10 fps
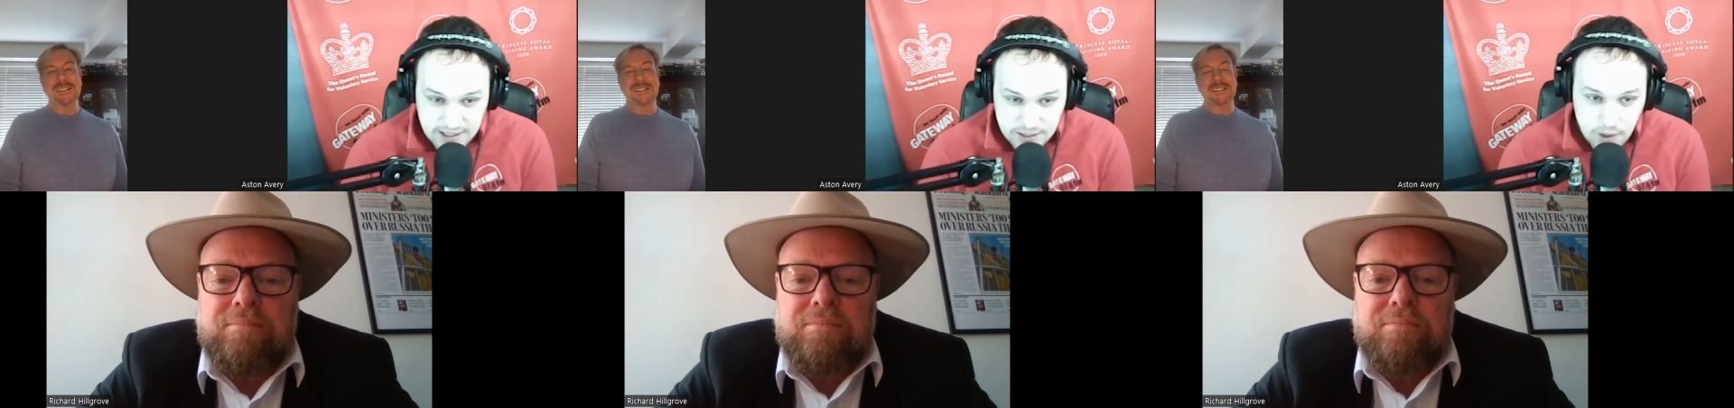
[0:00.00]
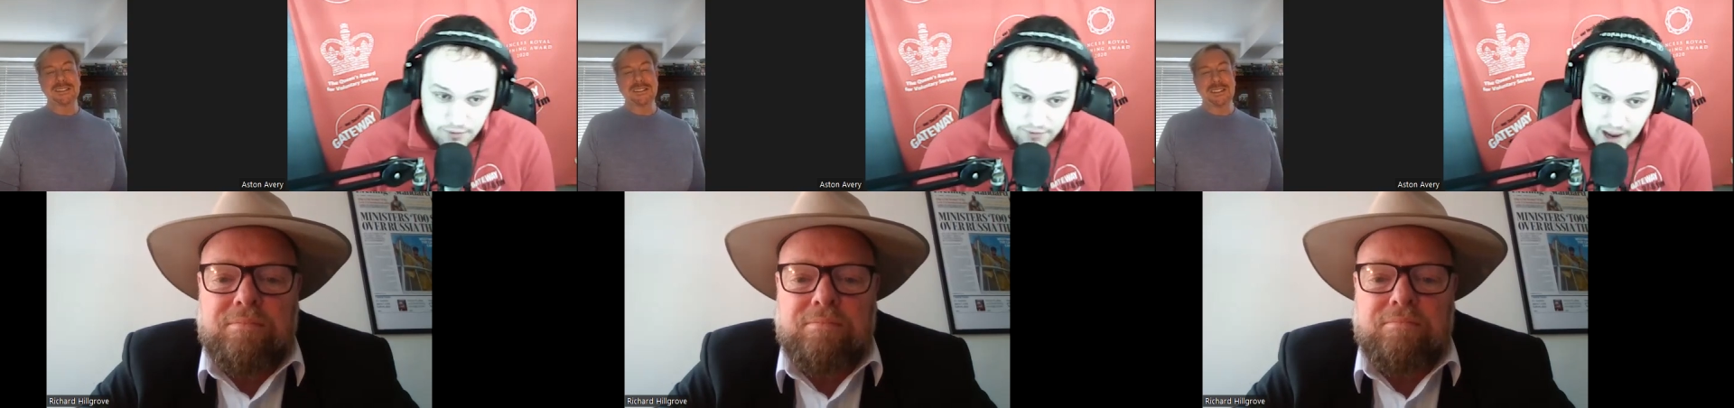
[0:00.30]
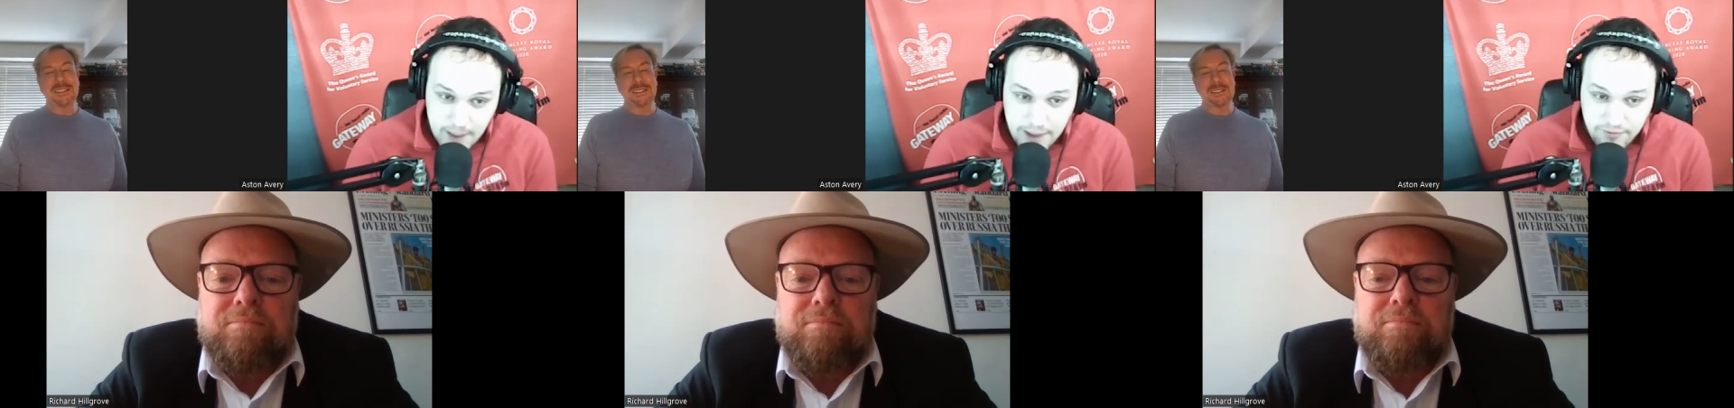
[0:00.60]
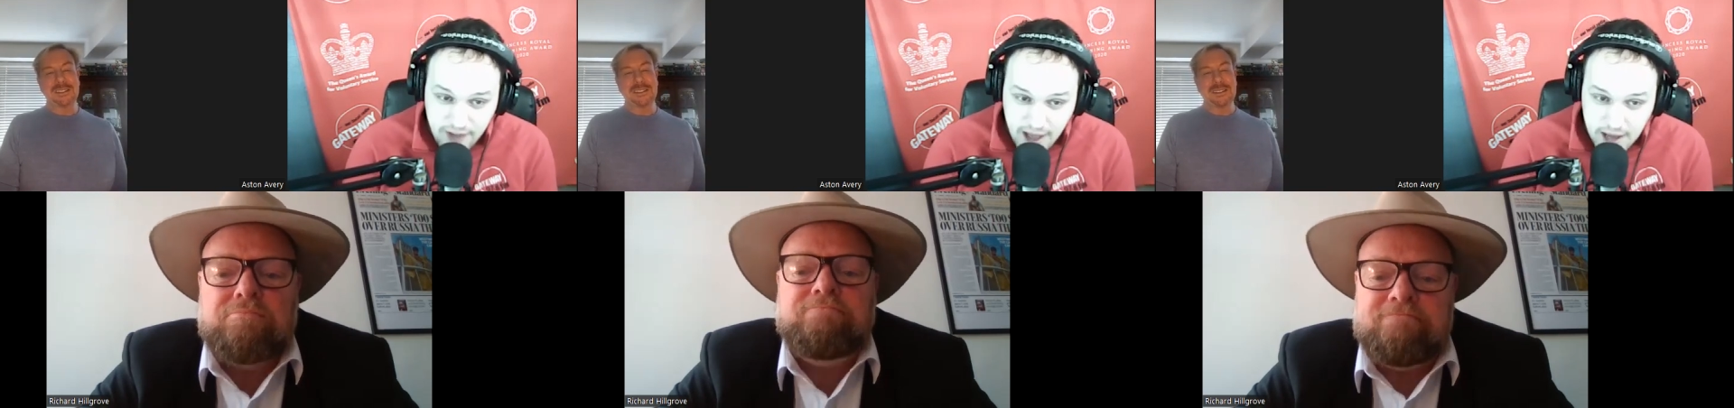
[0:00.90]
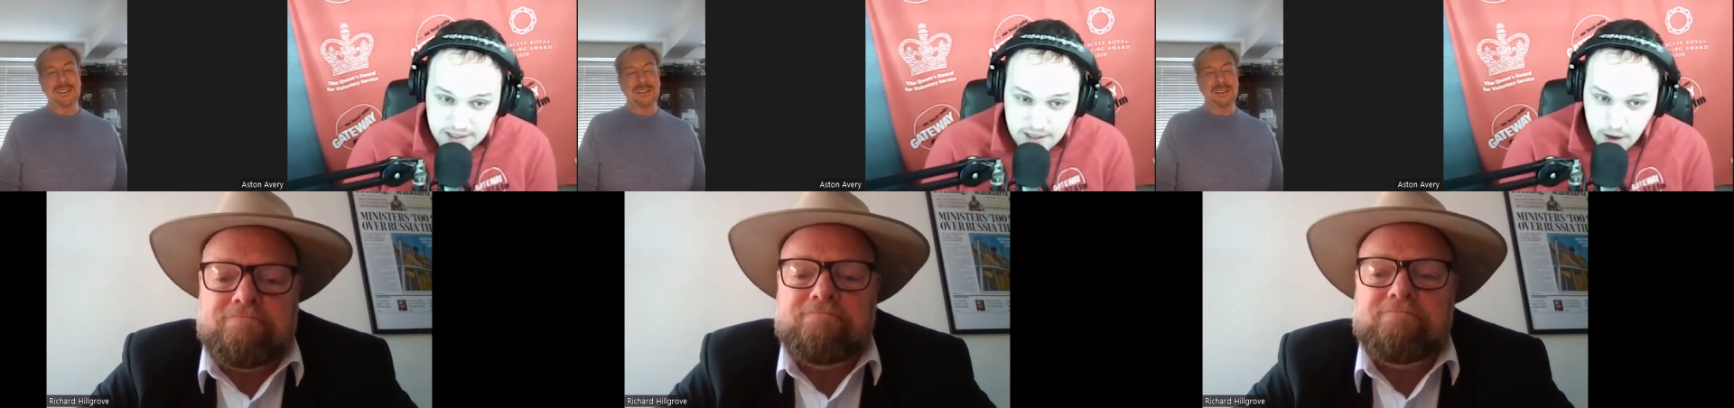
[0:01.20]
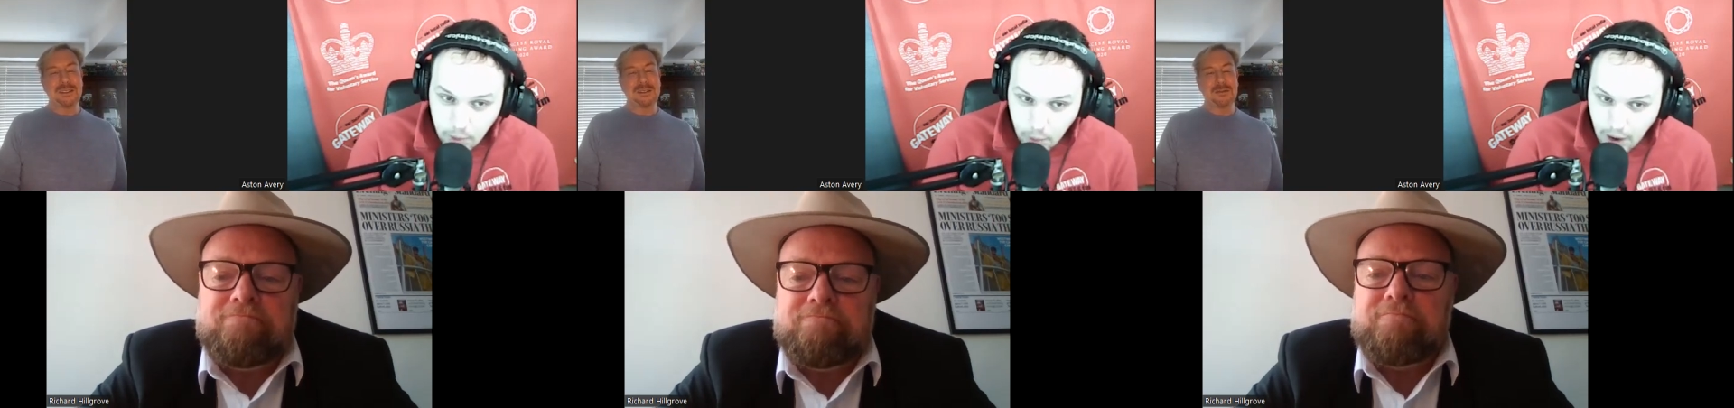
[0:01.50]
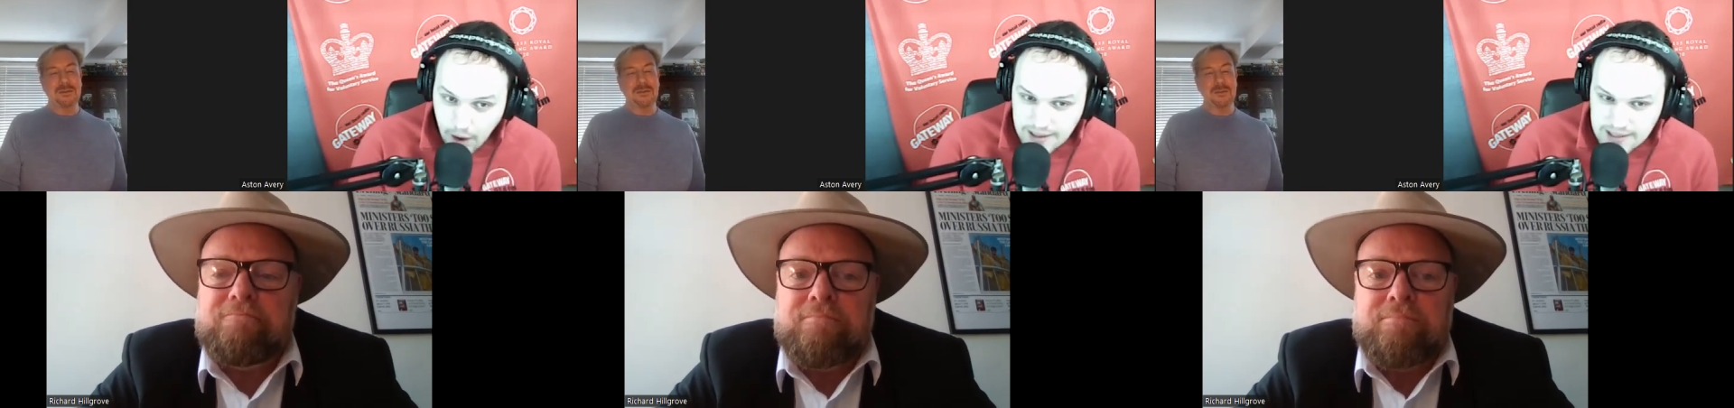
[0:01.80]
Speaker 1: mental health here. But first,
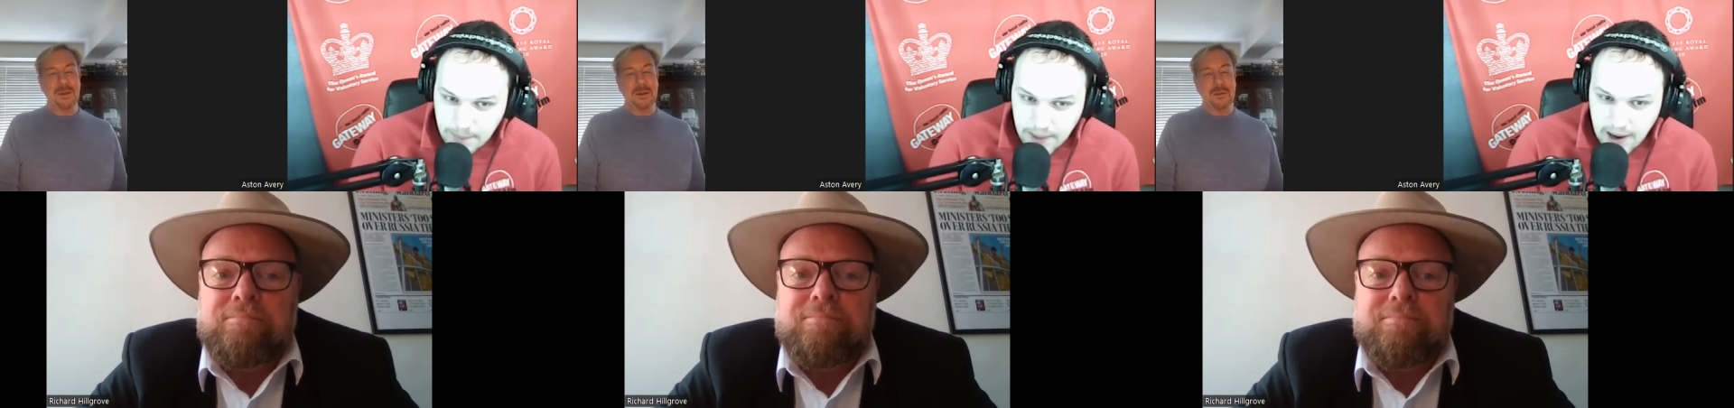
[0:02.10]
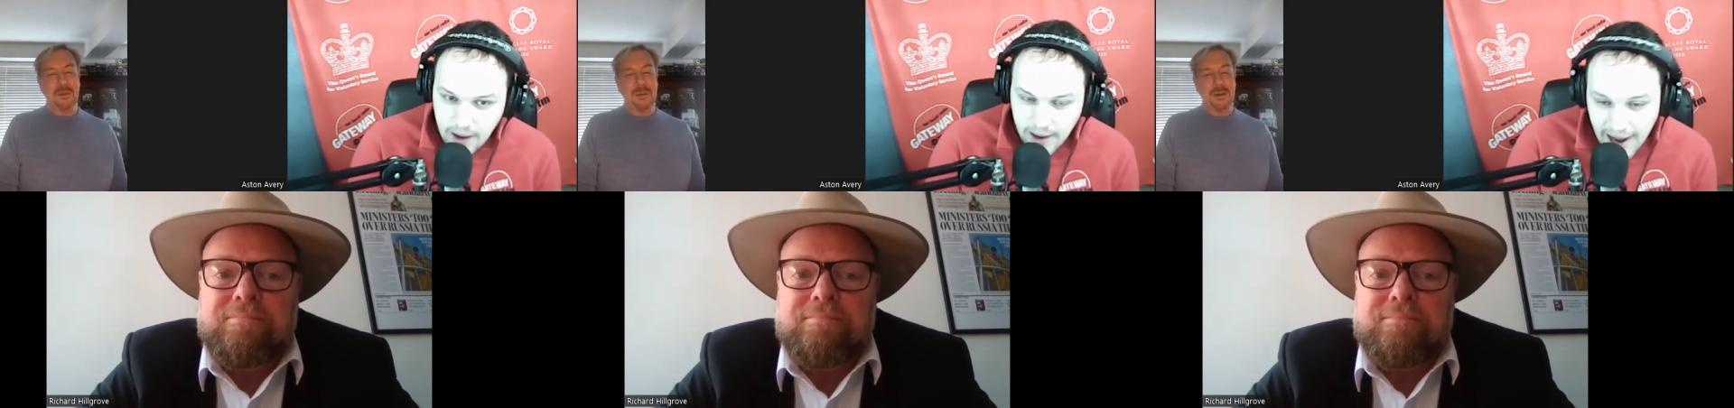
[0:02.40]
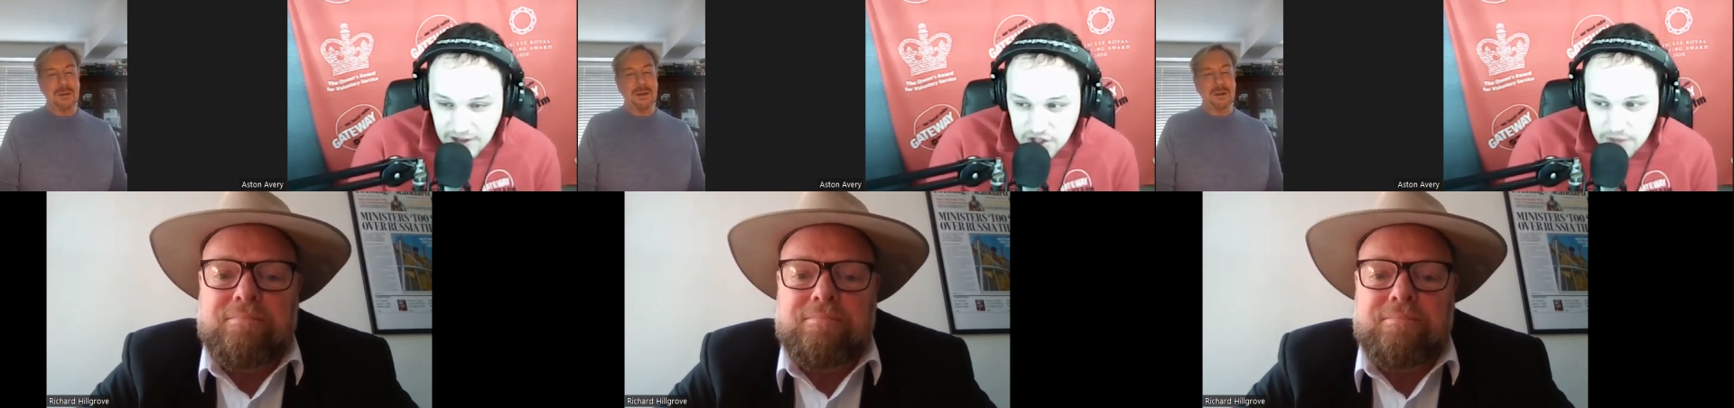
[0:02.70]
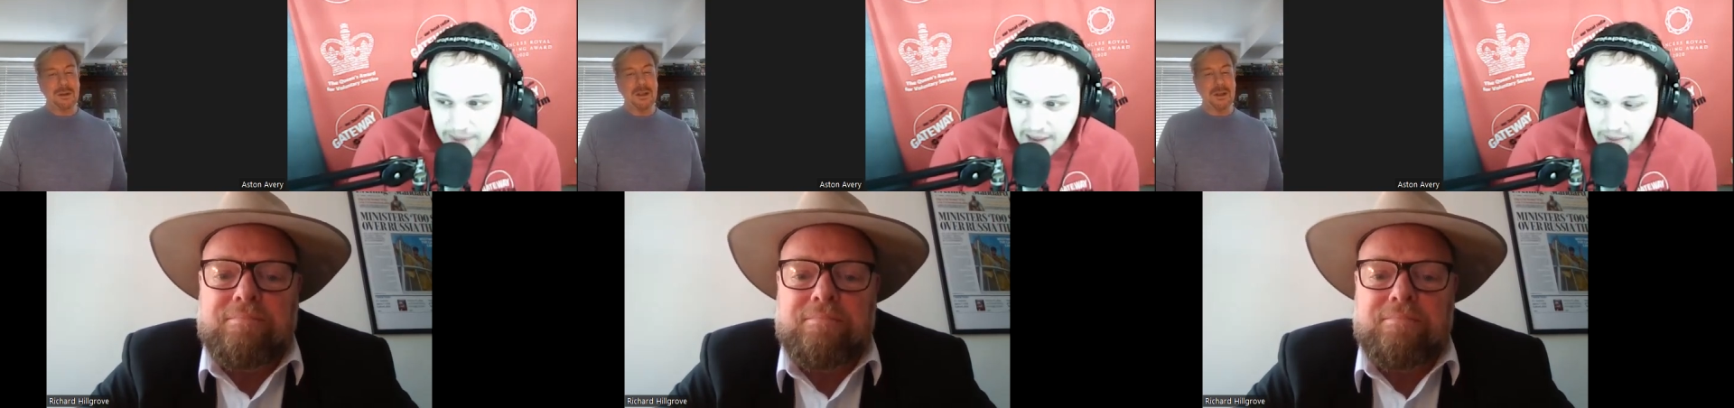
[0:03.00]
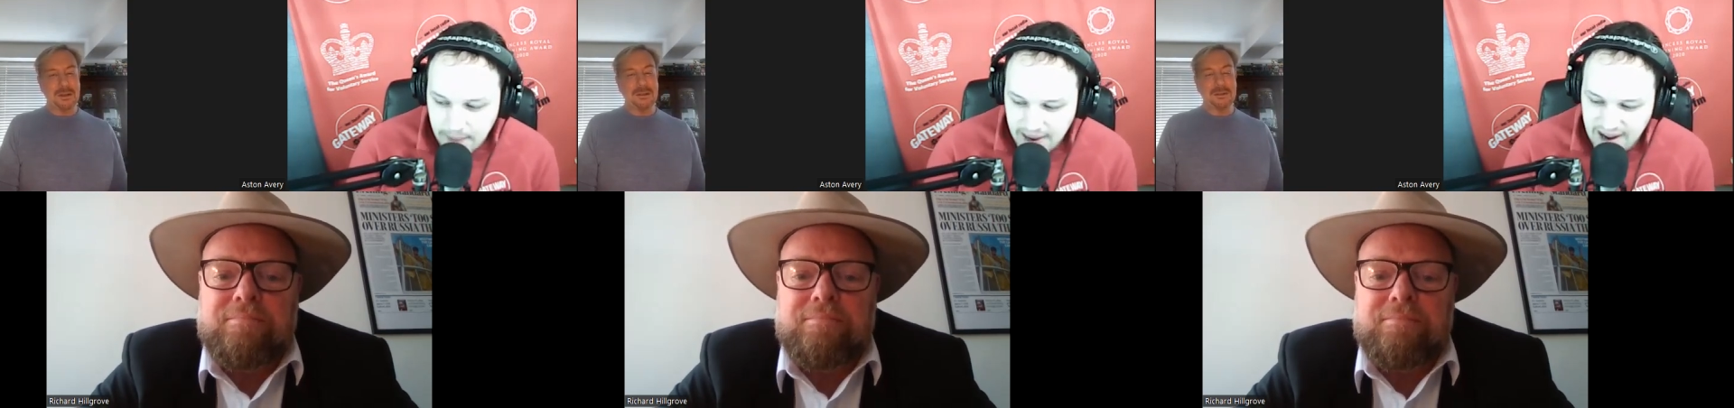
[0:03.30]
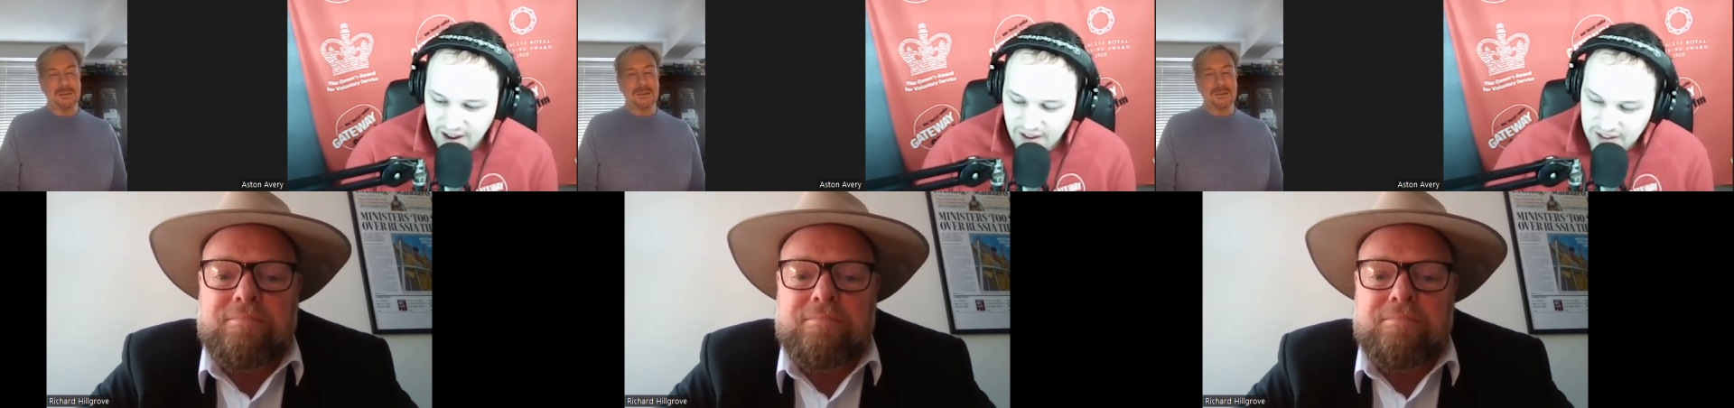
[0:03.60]
what is a PR, and how did you become a PR